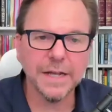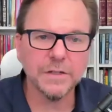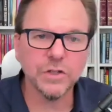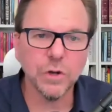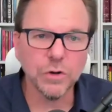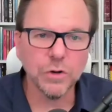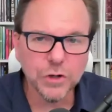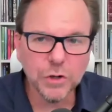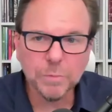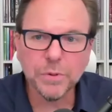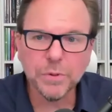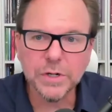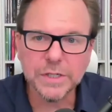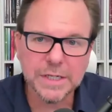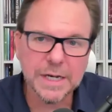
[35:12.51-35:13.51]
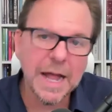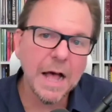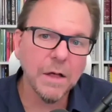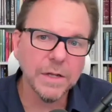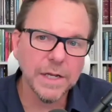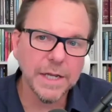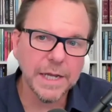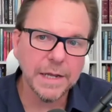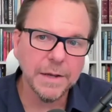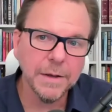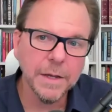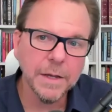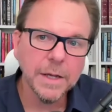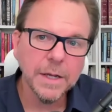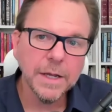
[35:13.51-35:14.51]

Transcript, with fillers: And so your personality